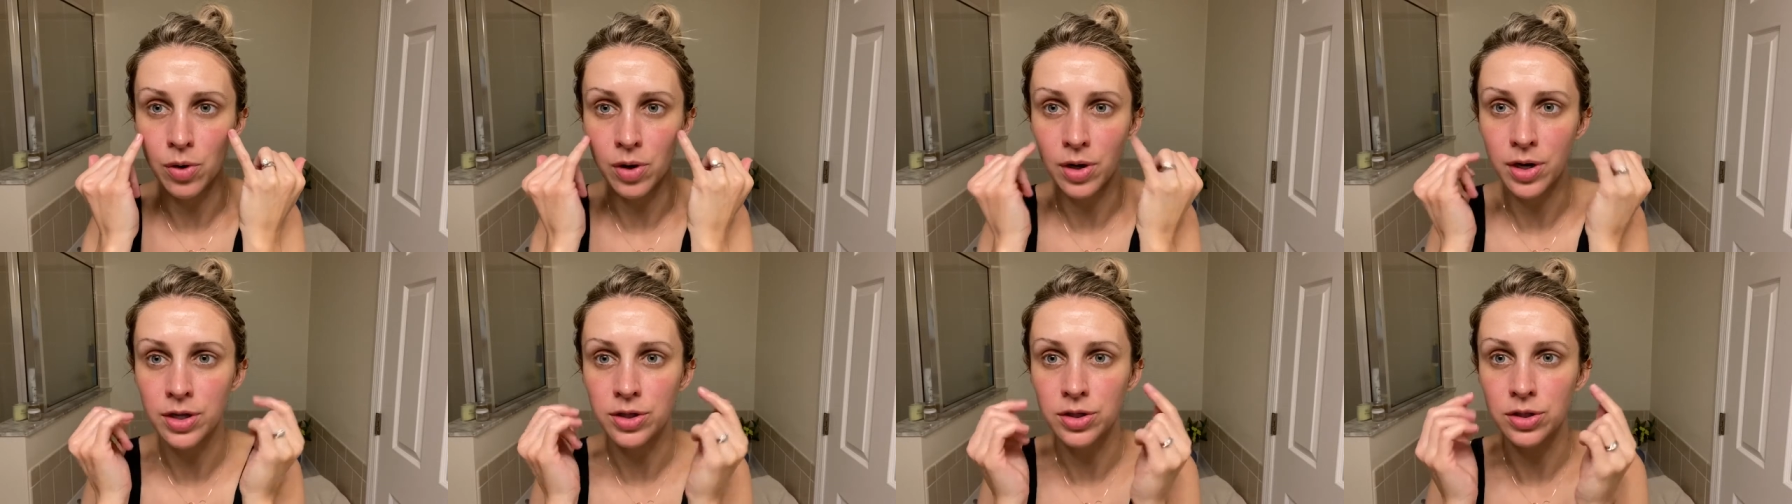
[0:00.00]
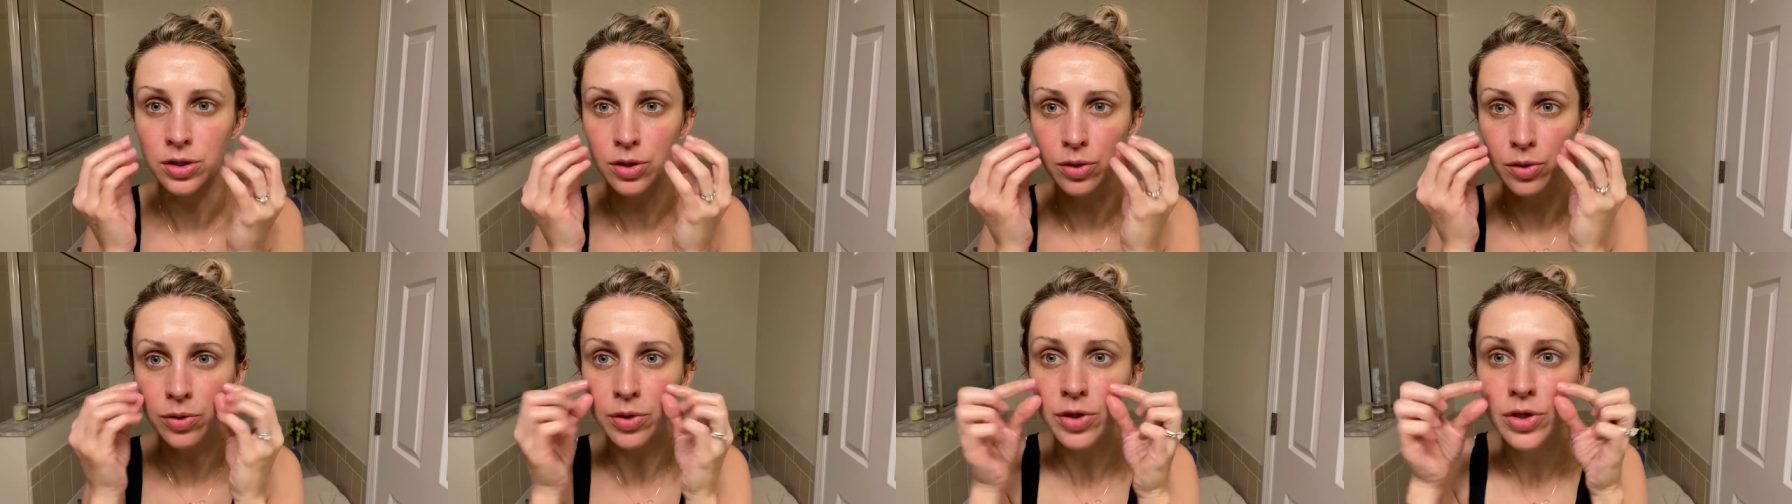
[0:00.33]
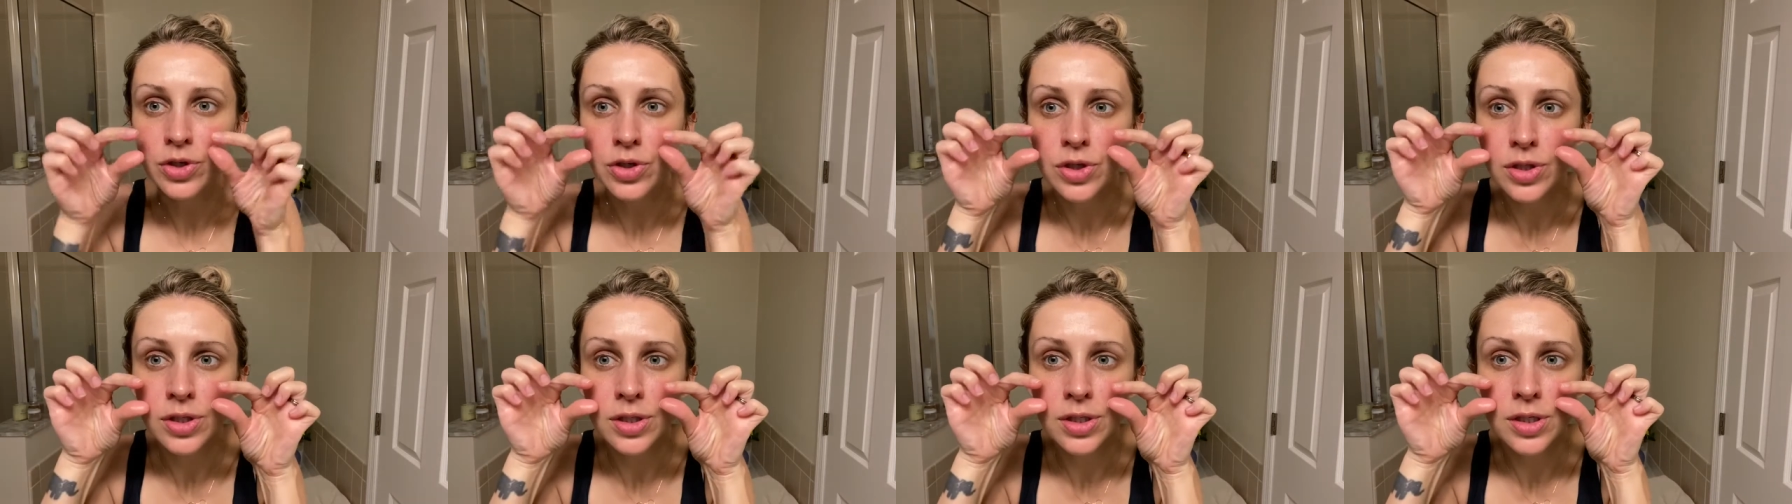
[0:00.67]
and it's literally
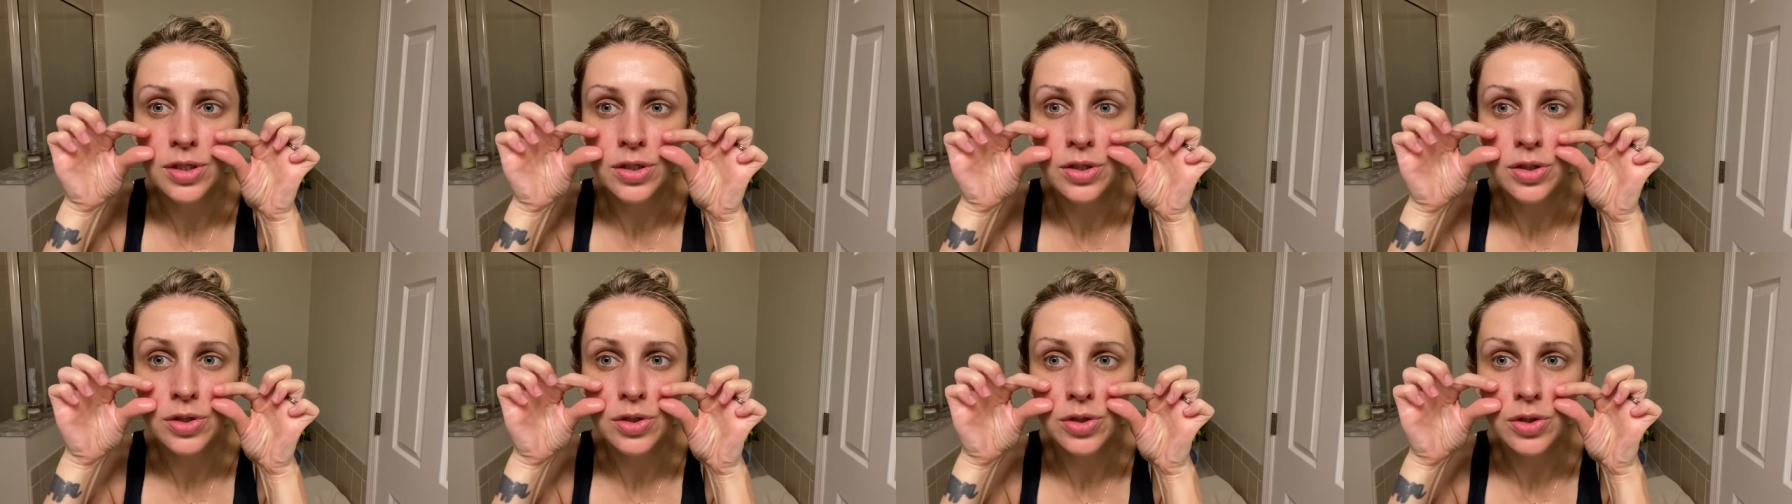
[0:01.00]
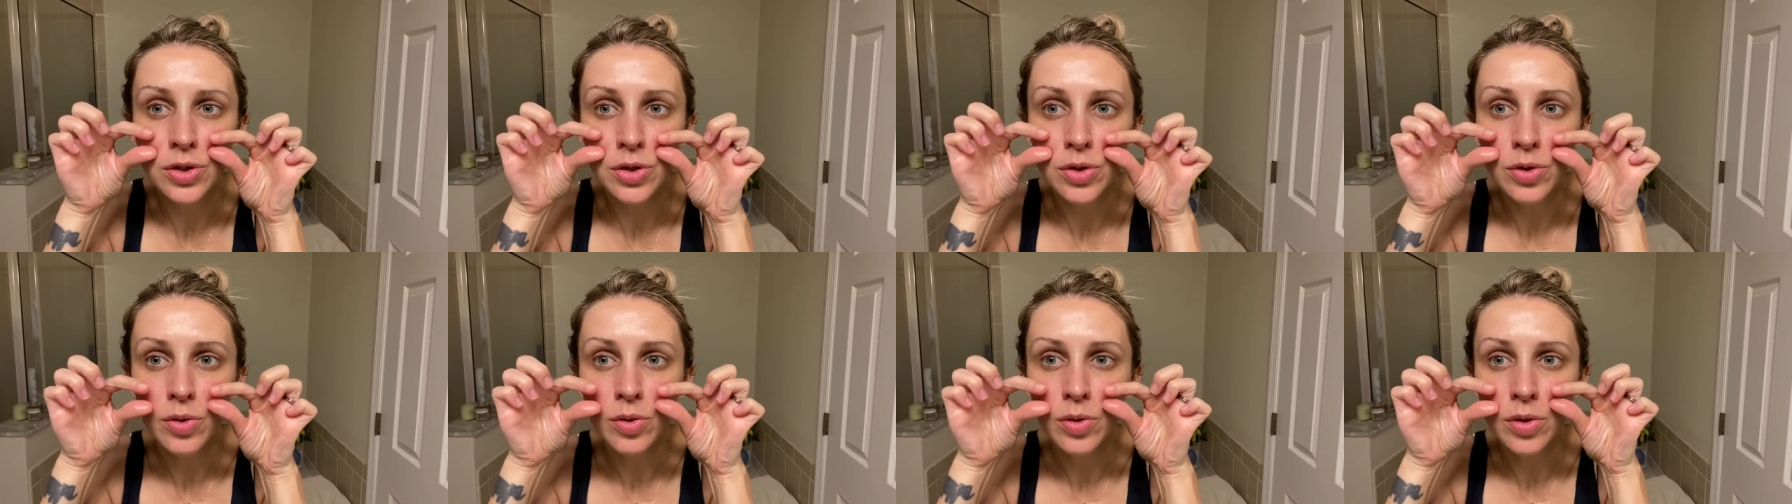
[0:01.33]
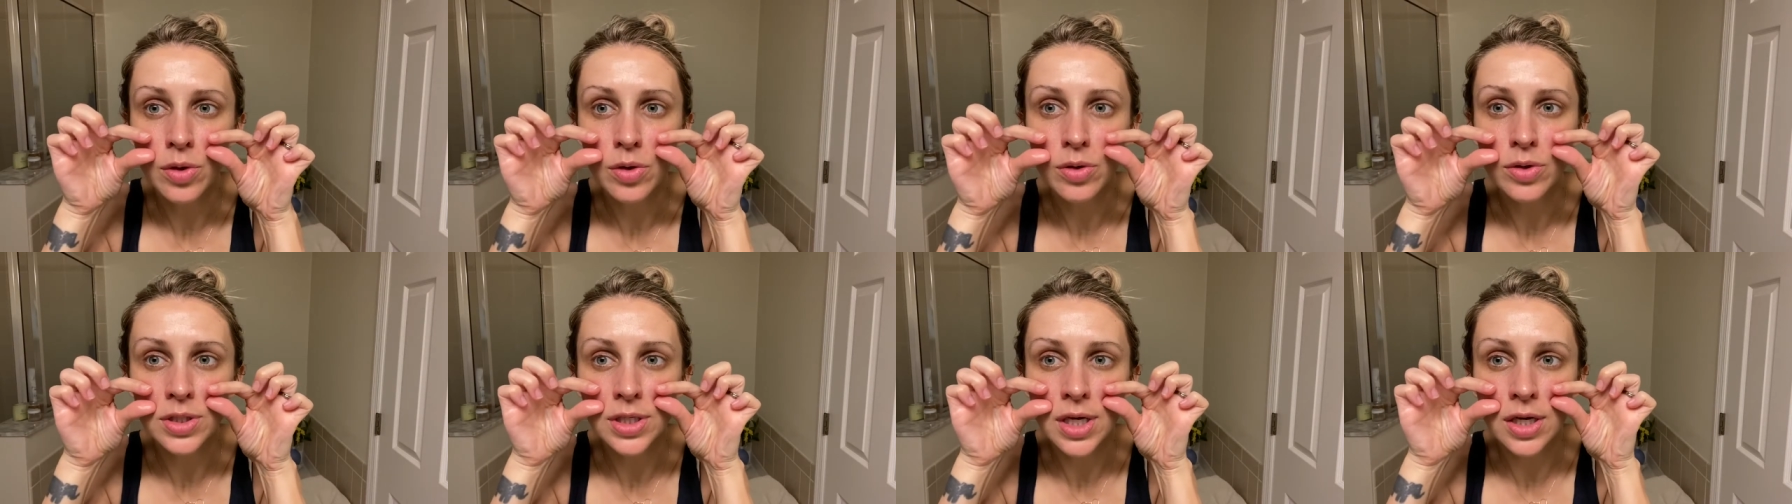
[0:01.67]
just these two
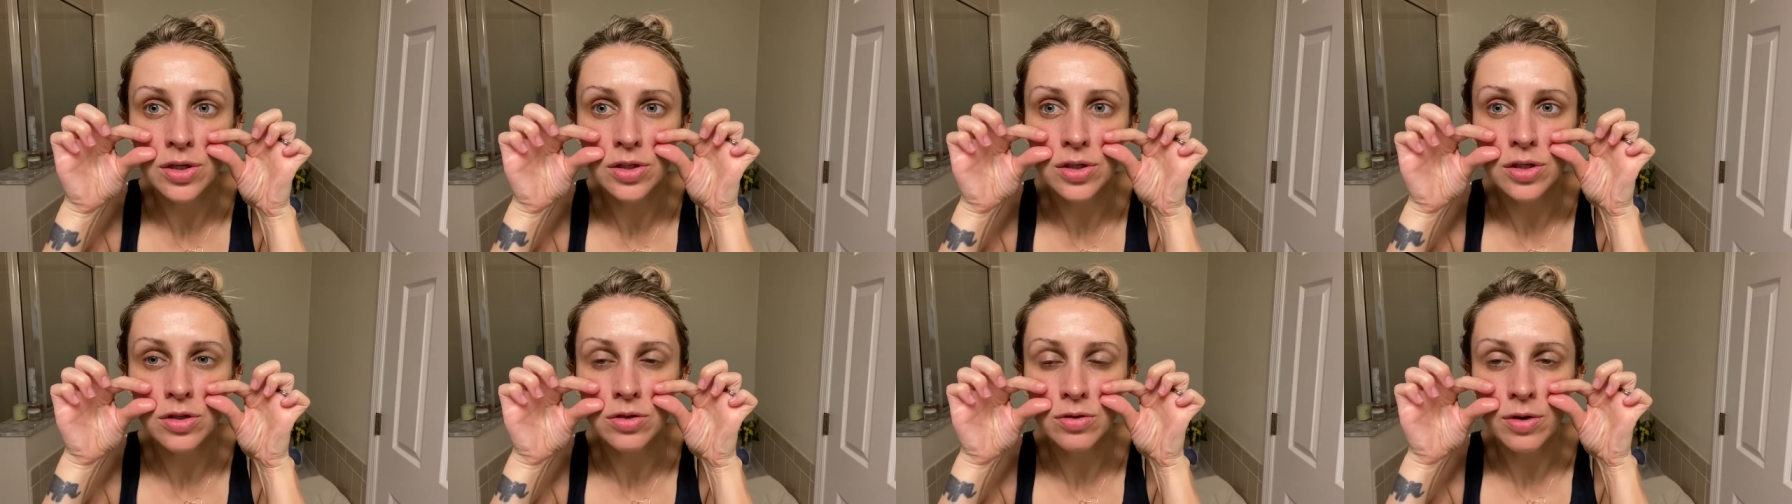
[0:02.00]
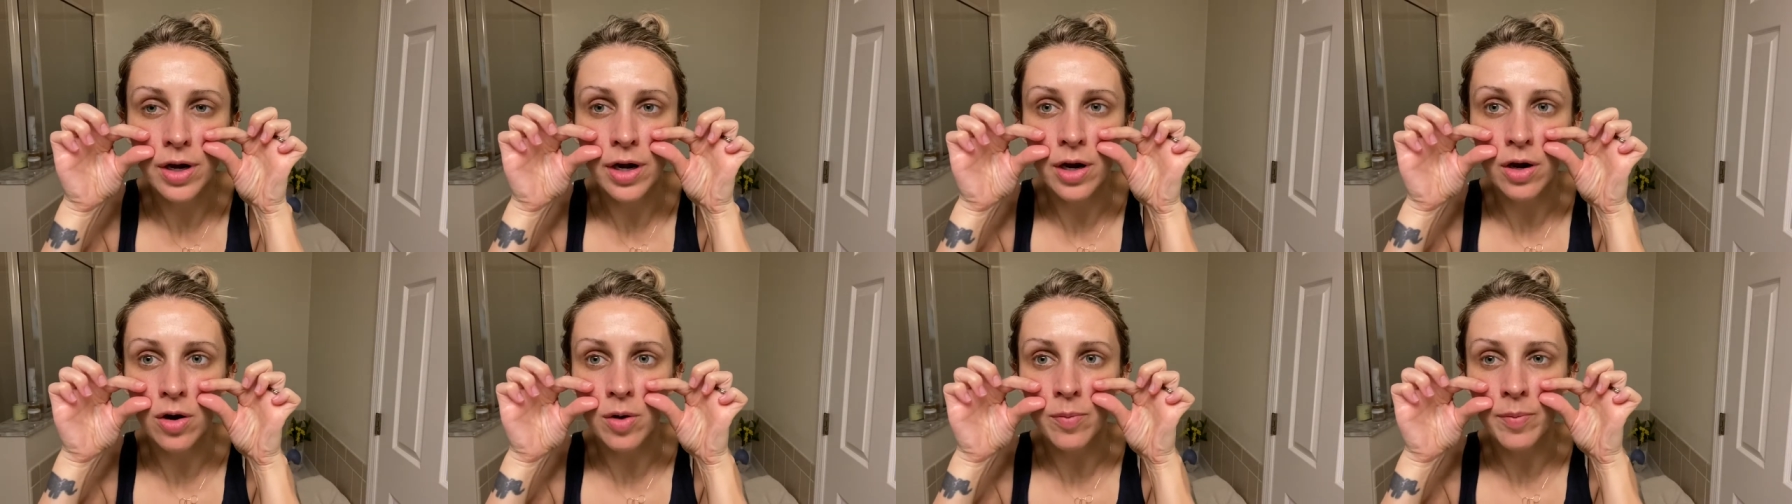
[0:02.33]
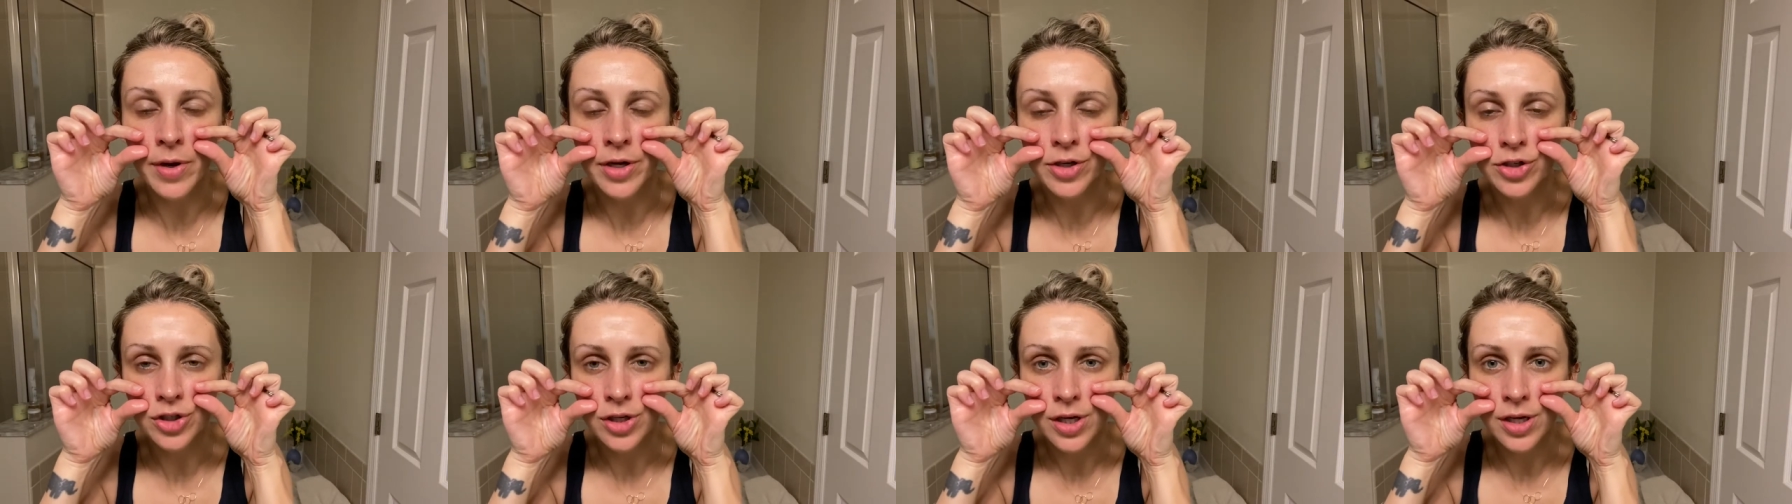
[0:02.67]
little sections right here on
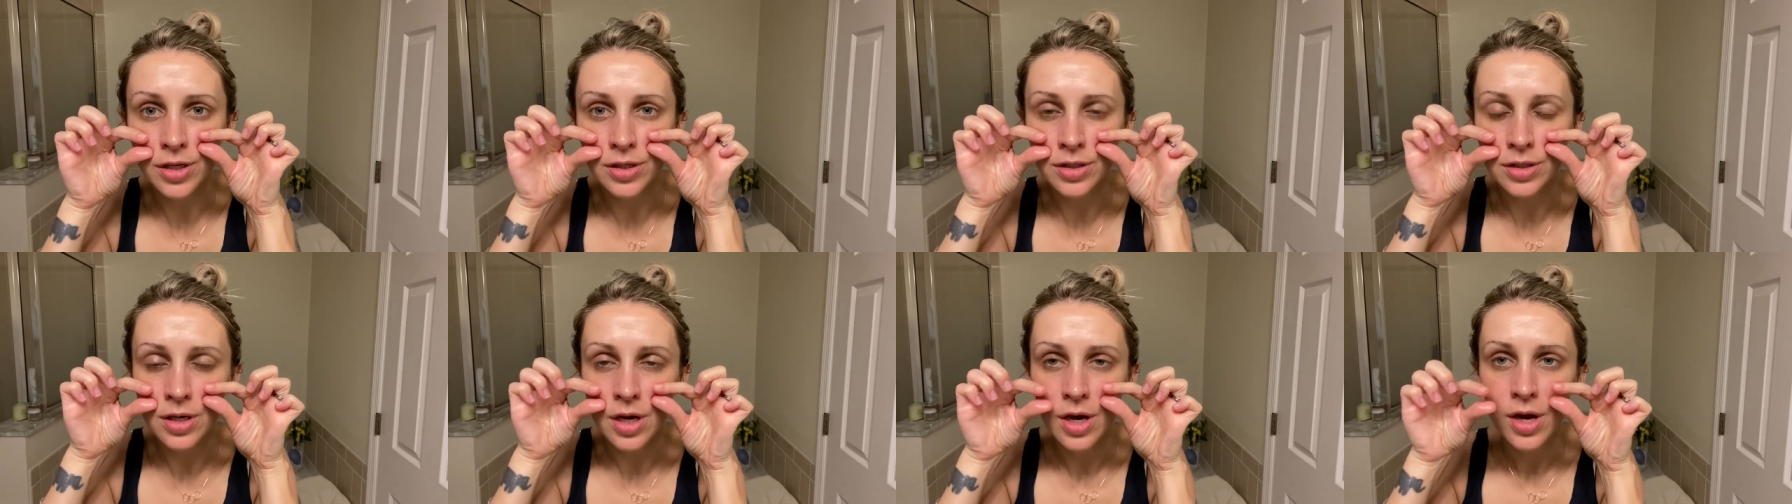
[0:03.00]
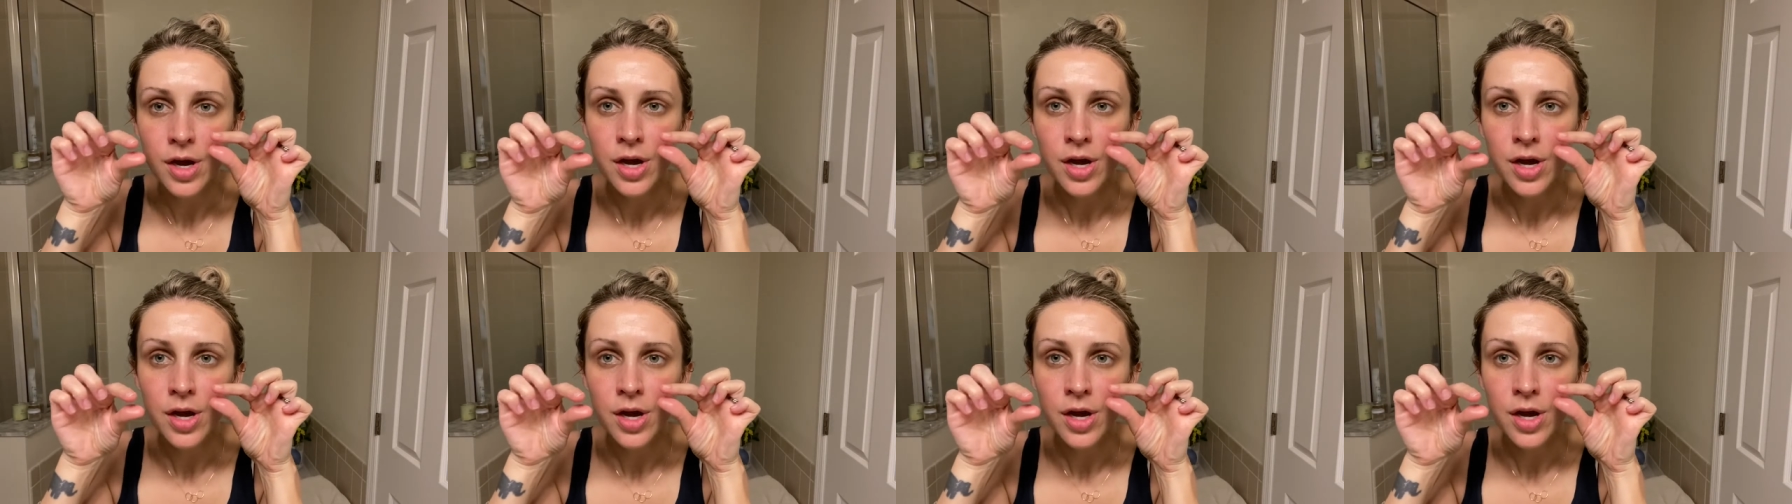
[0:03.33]
my cheeks.